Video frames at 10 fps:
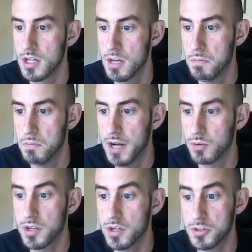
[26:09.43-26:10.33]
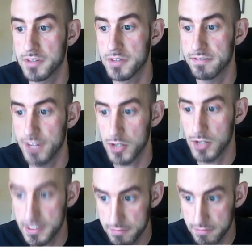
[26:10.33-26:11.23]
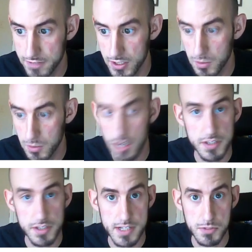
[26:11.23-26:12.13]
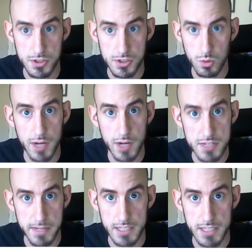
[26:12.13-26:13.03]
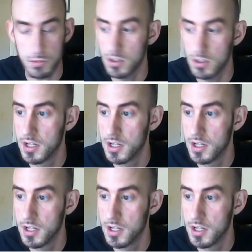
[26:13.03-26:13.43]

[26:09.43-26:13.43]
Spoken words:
but we are doing very, very well, and these numbers are quite respectable.